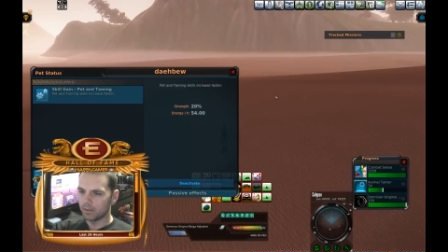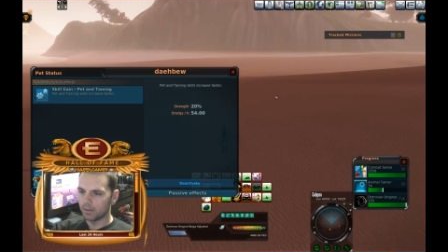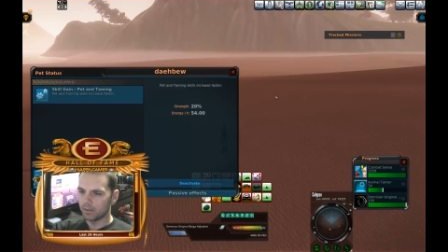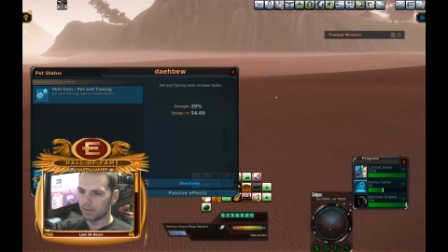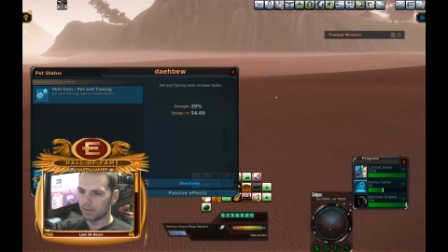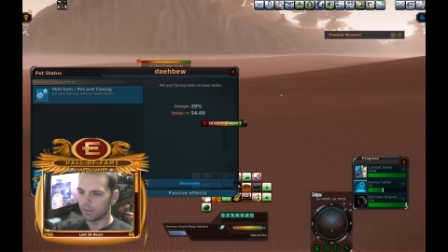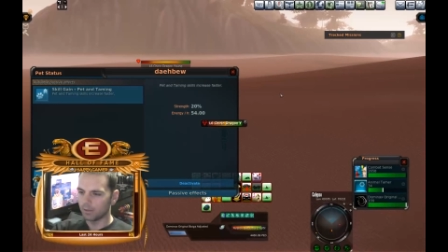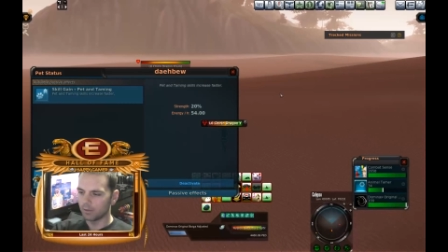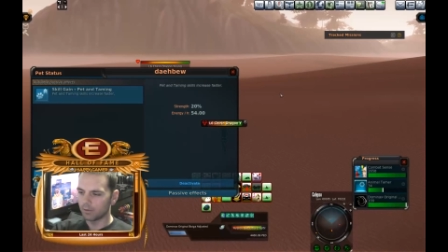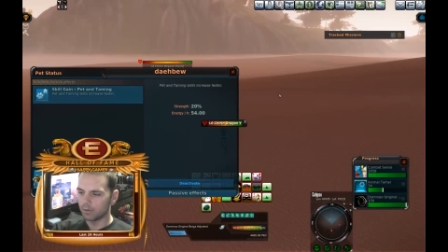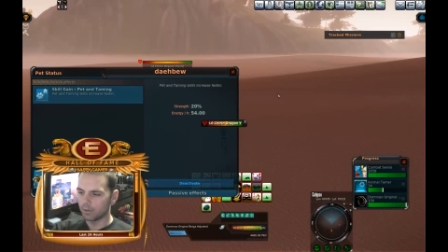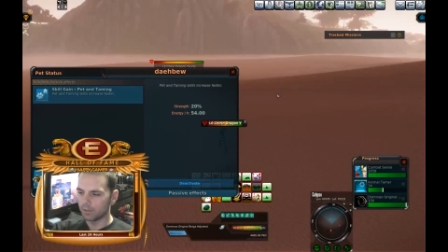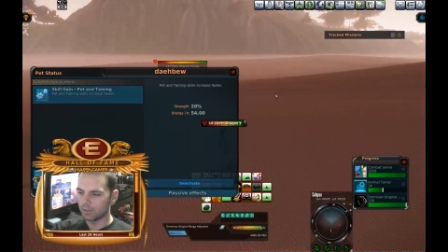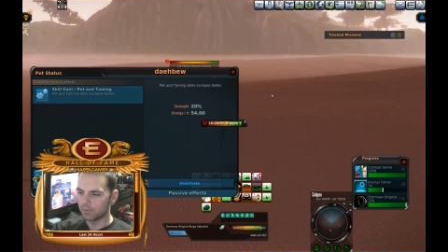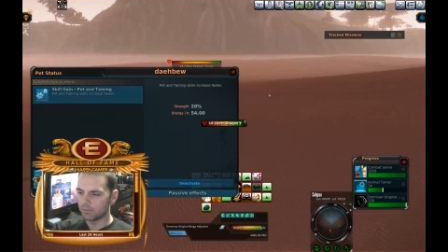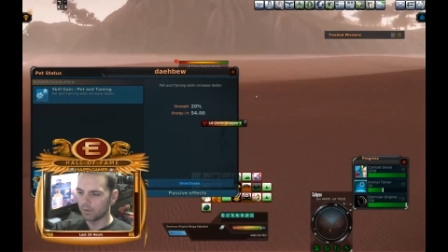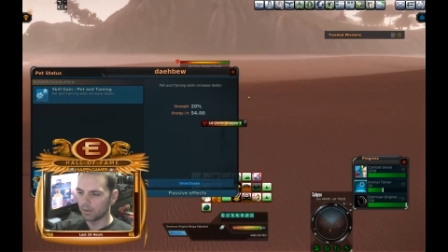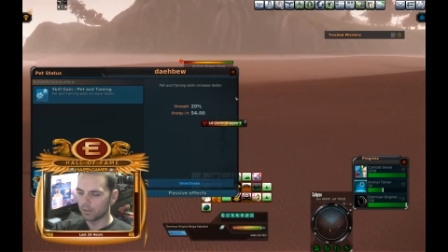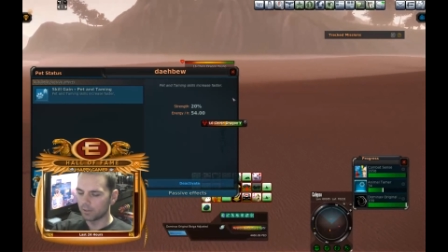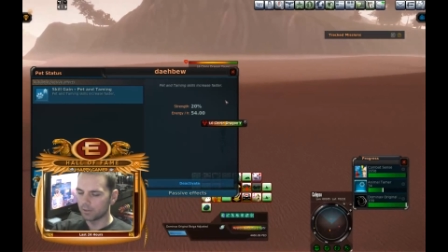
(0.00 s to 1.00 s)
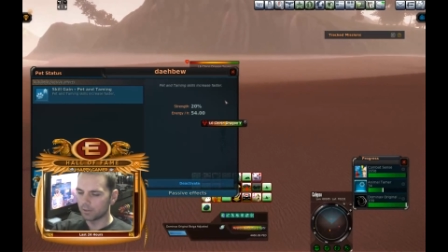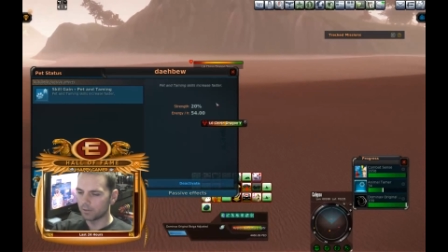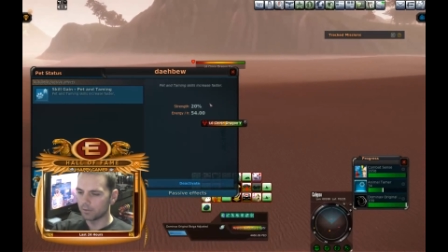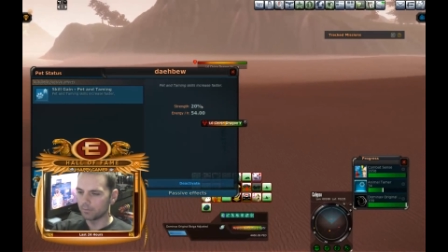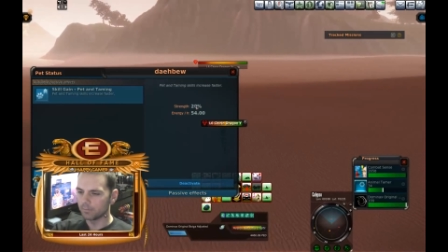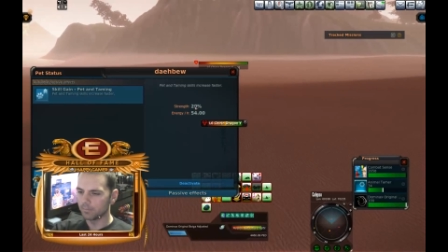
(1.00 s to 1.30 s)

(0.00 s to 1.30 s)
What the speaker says: They increase faster.